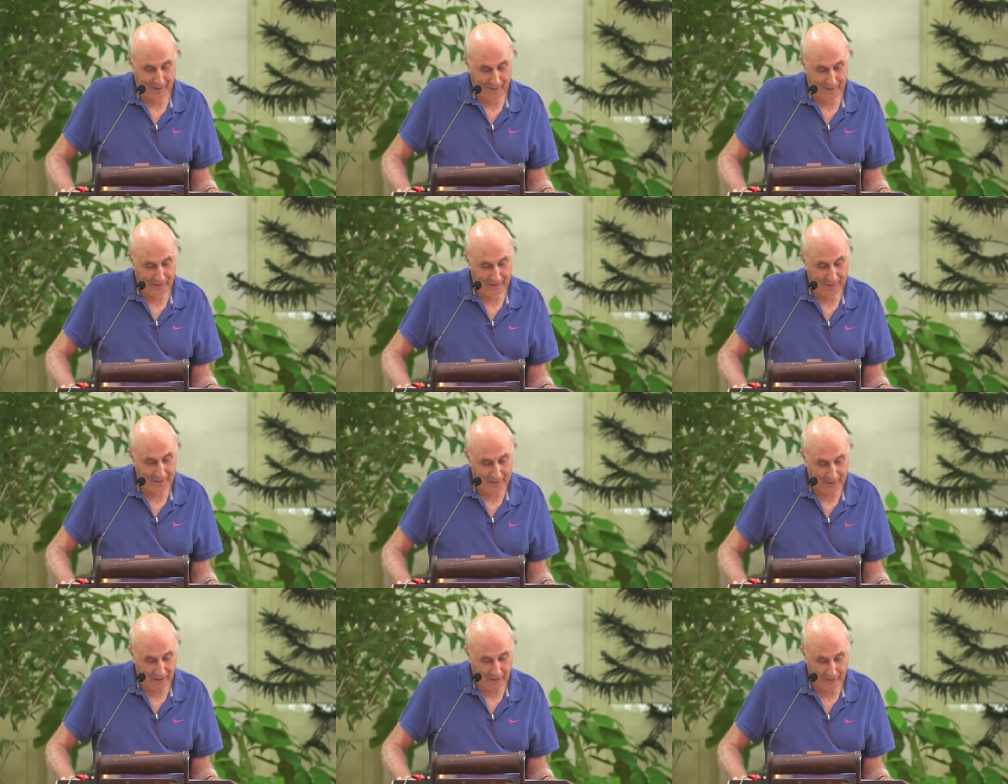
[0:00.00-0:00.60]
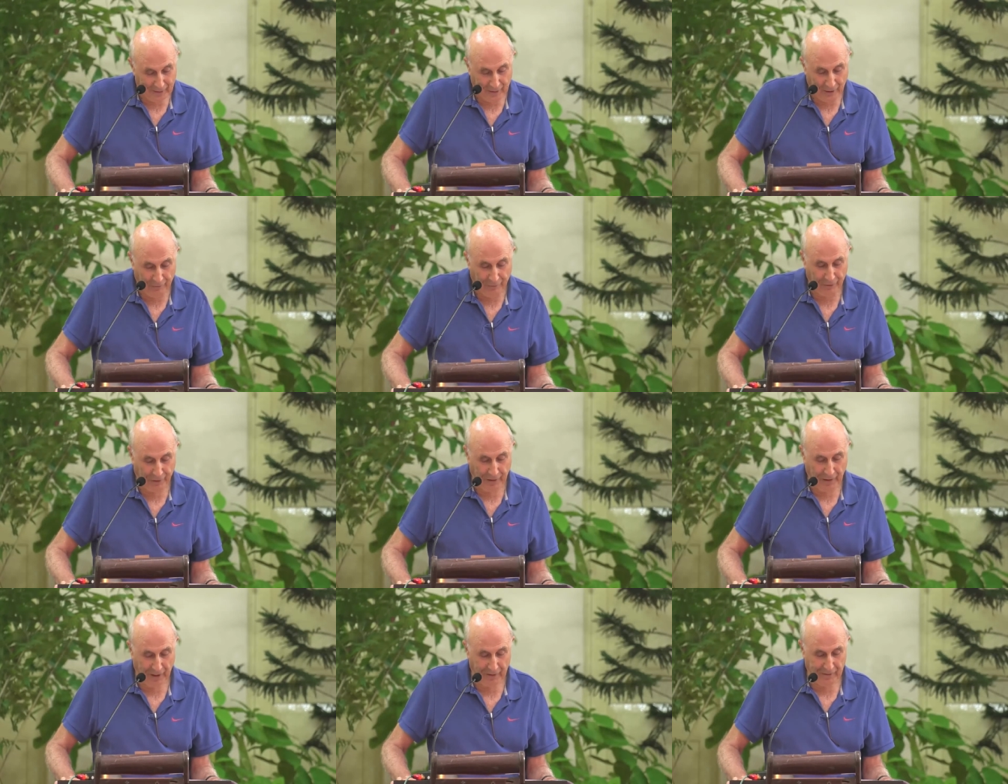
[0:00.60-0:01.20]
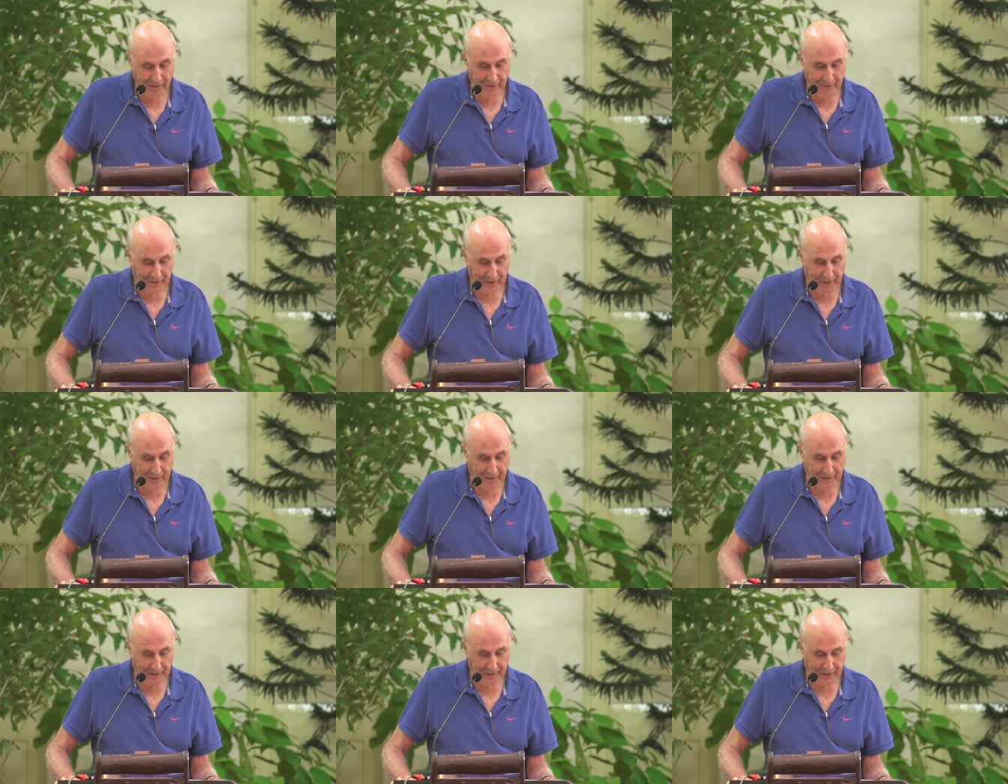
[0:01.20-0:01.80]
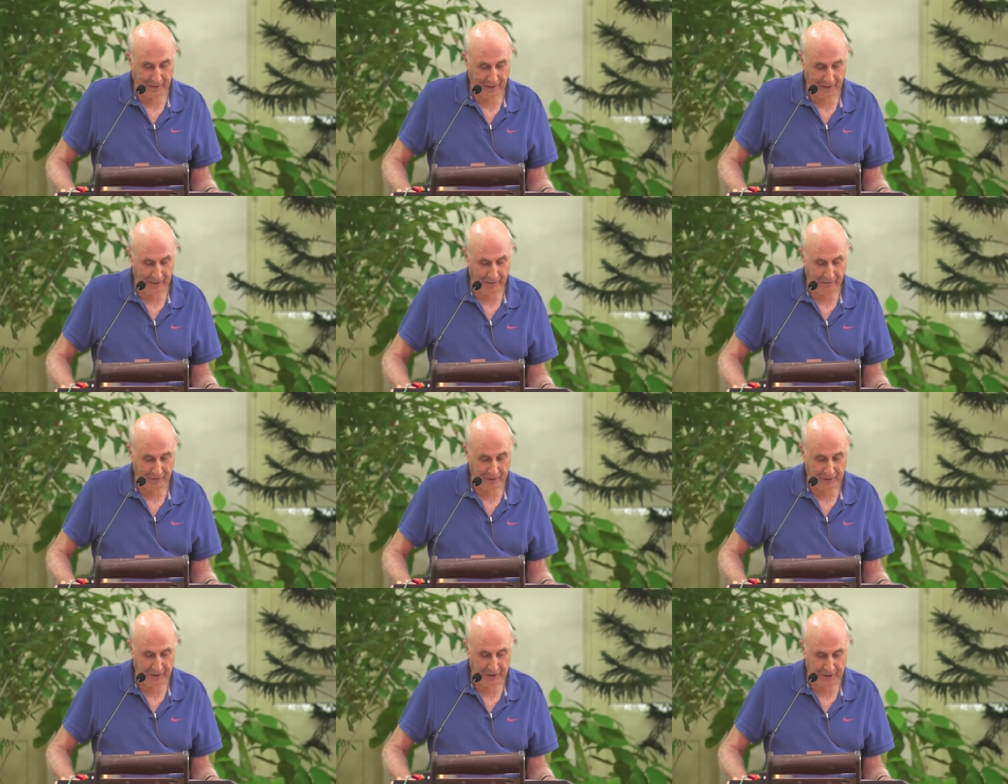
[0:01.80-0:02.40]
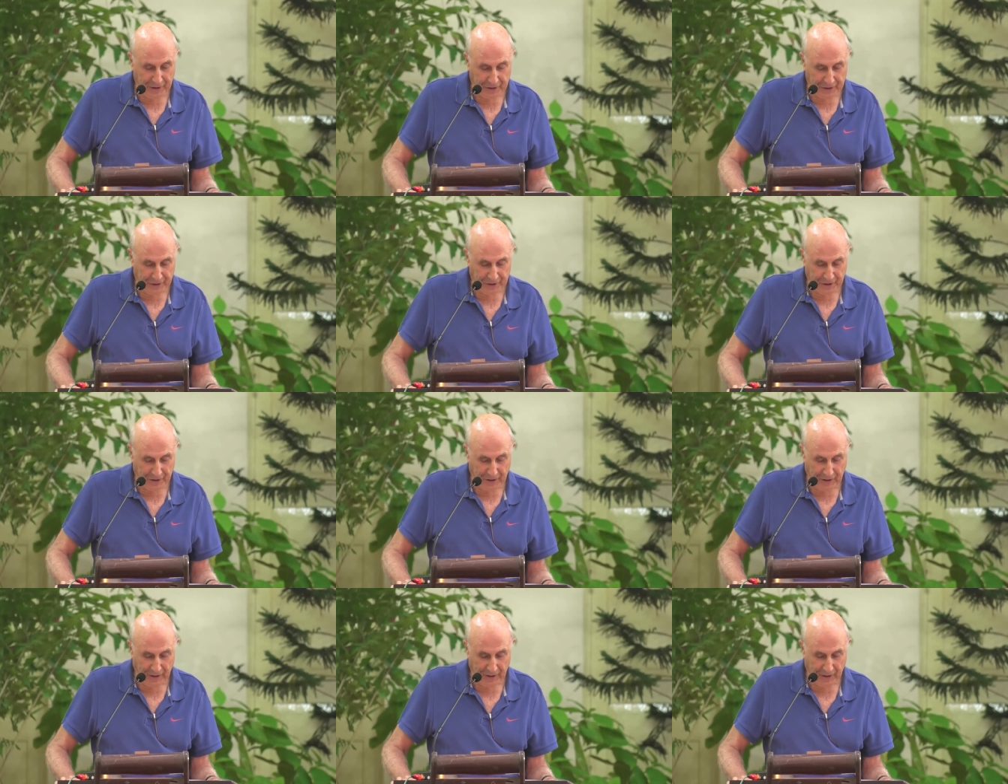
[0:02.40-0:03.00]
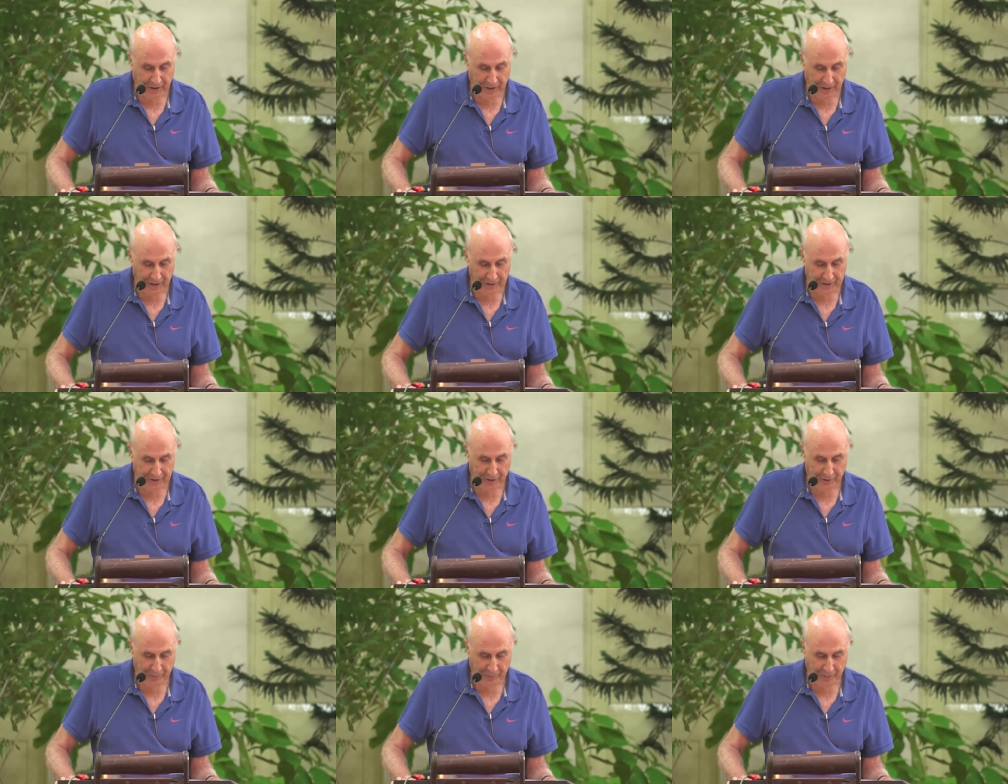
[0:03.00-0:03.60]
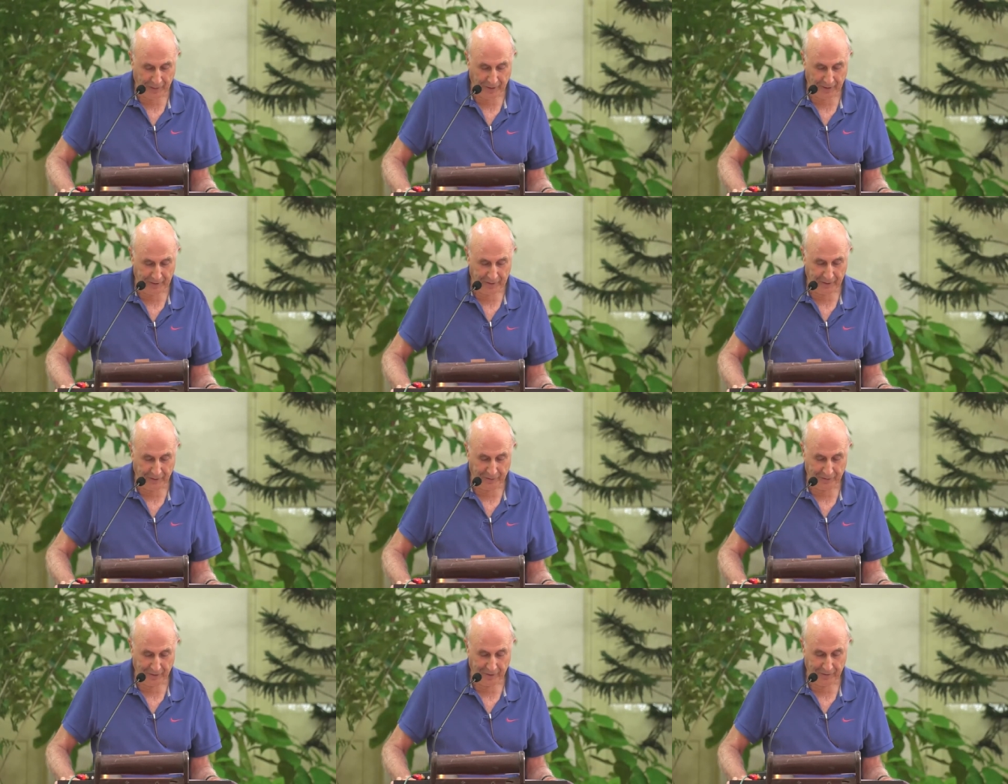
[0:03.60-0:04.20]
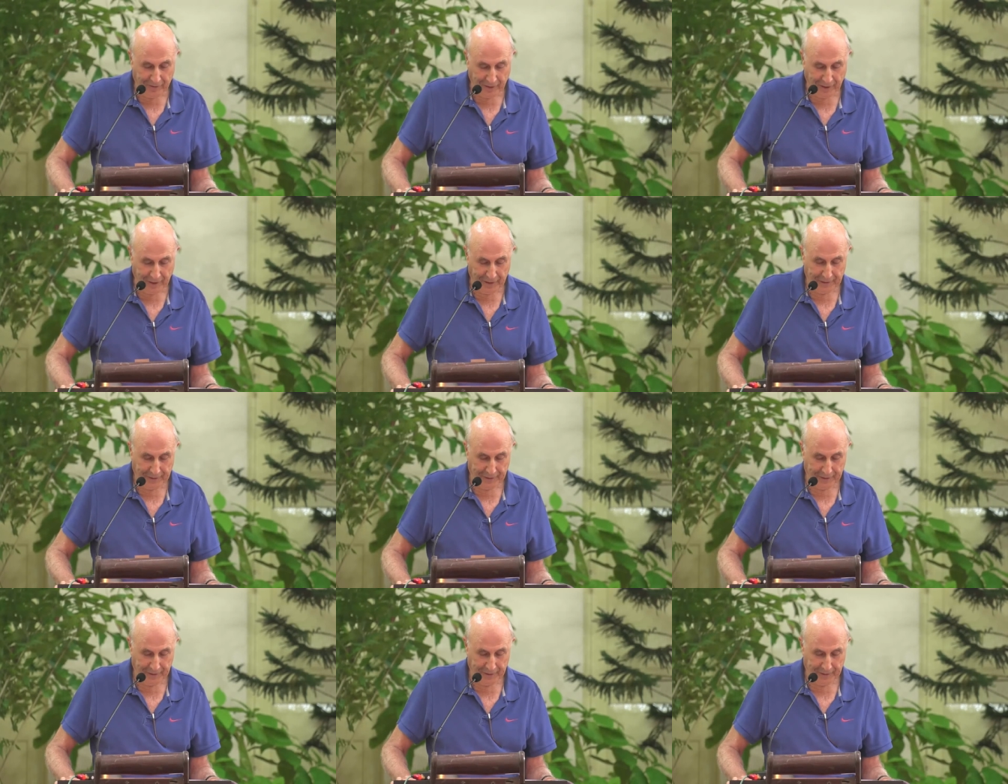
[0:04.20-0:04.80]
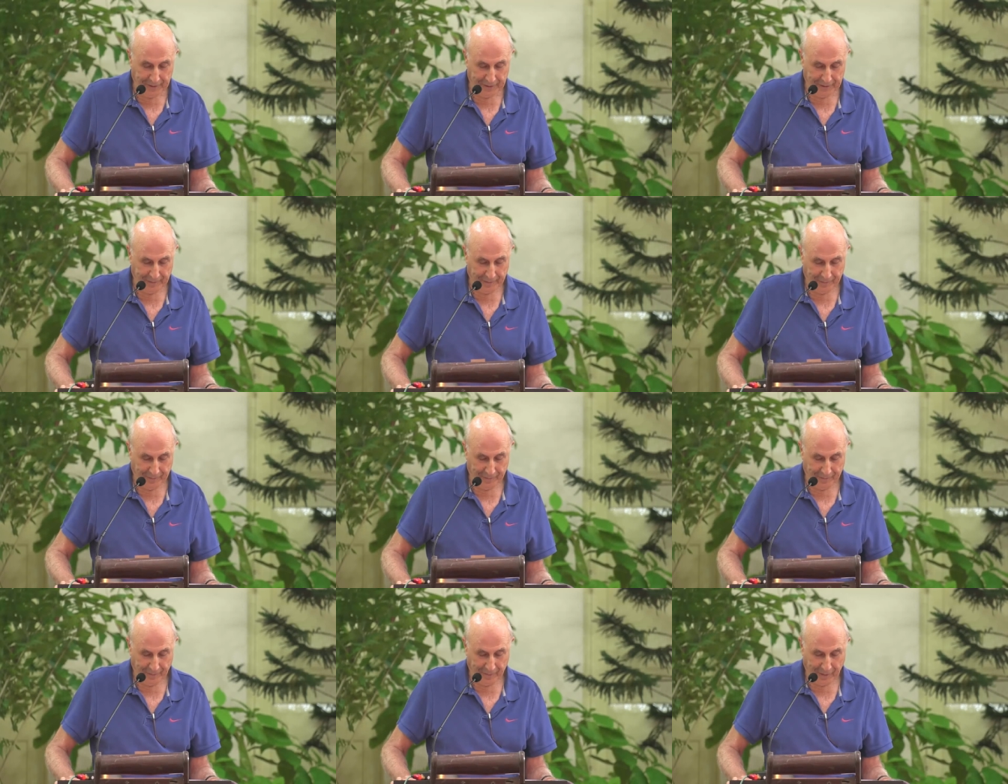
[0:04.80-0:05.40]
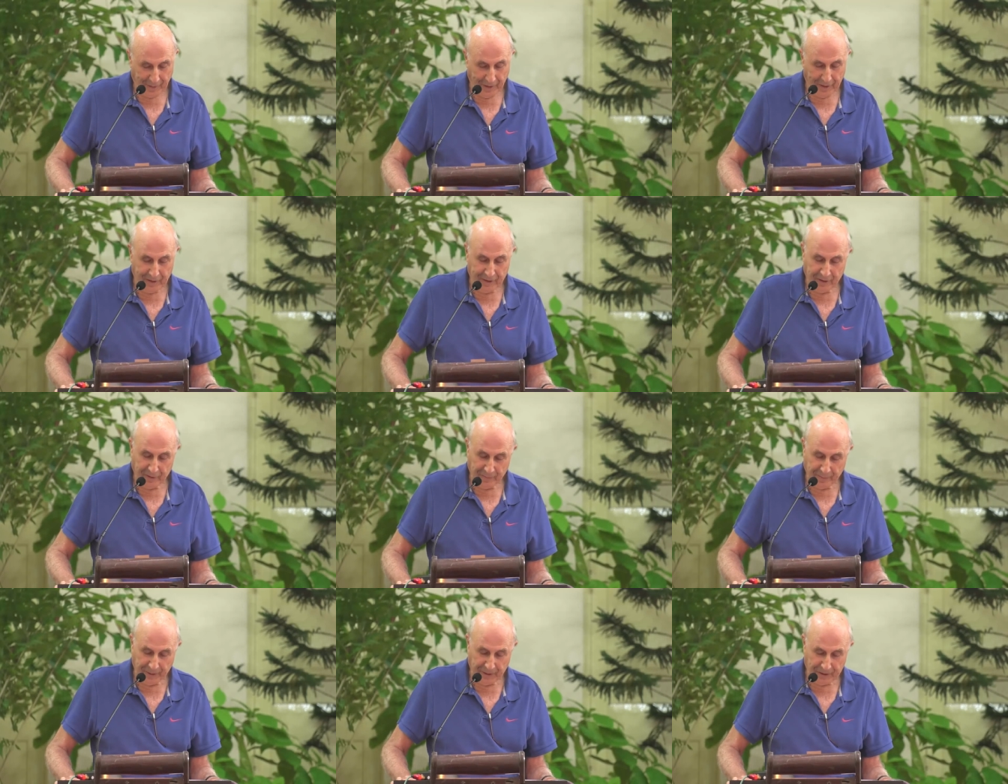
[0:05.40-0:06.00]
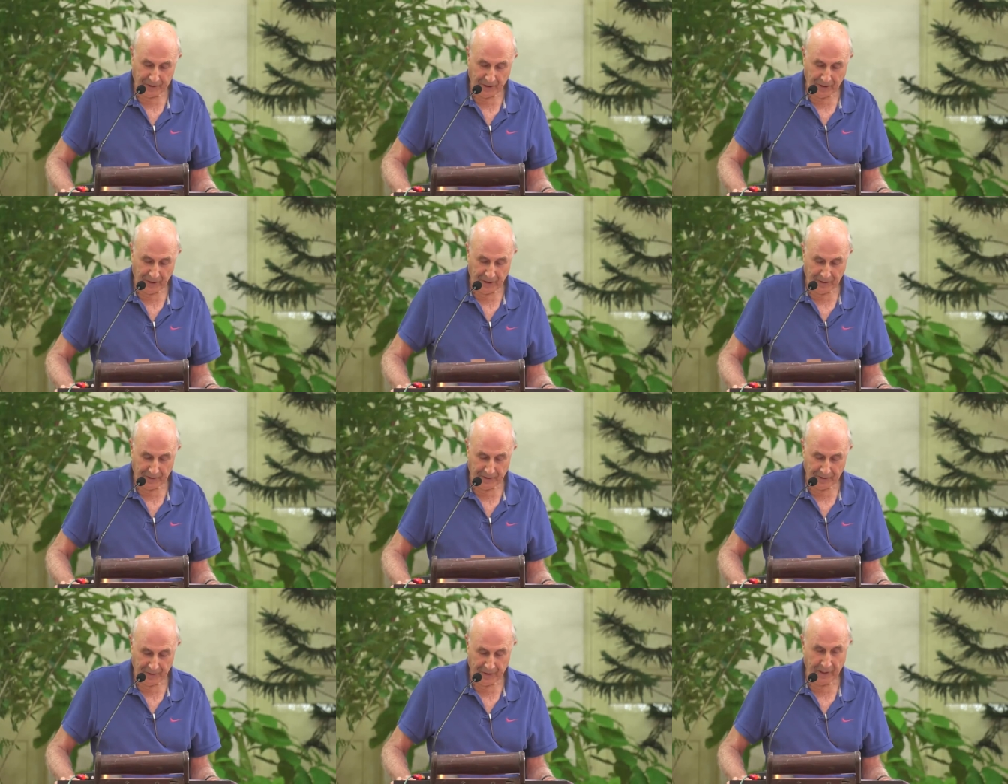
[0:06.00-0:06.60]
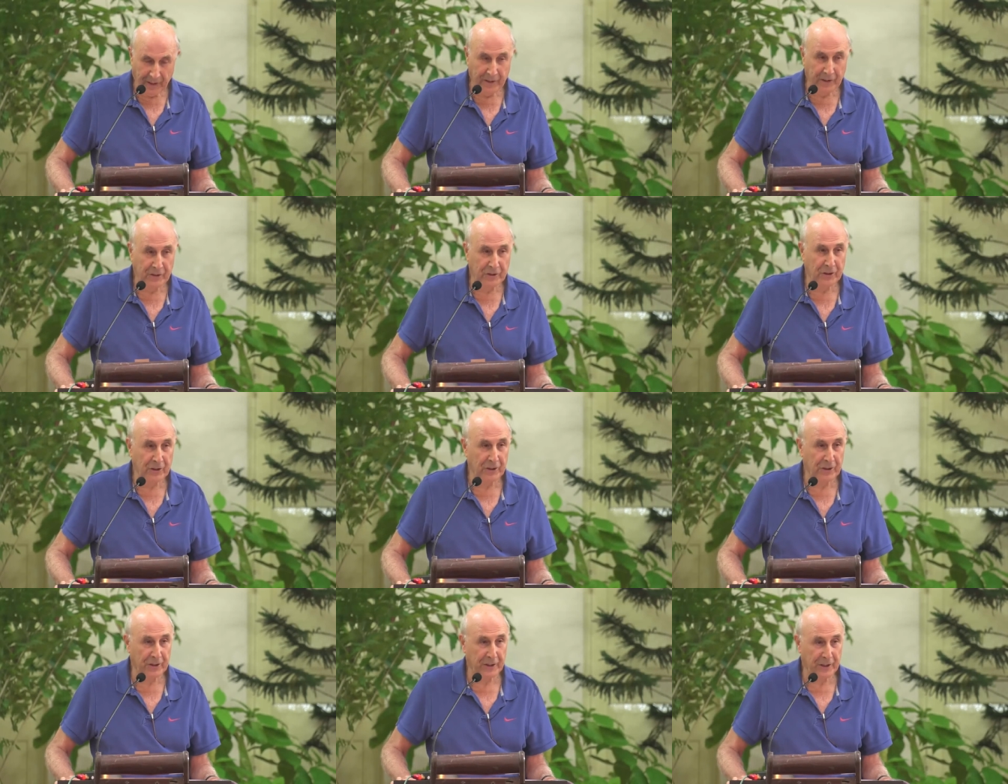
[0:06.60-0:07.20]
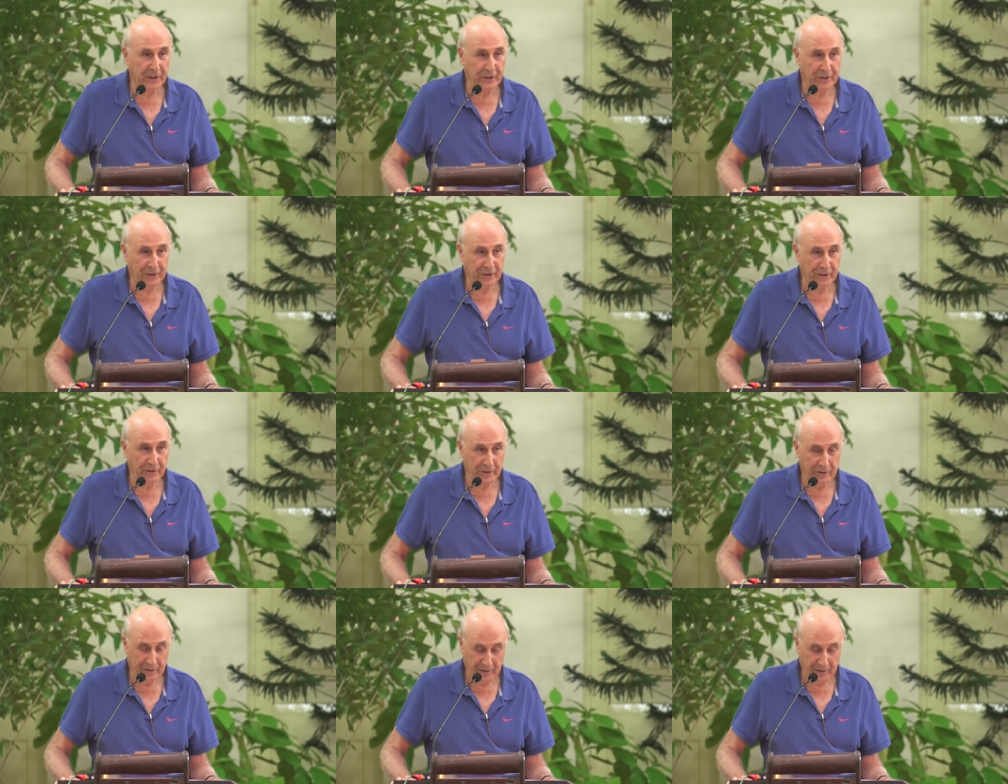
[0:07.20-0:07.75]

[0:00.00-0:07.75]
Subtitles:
the Theosophical Society have in reaching larger parts of society, and especially the young generation.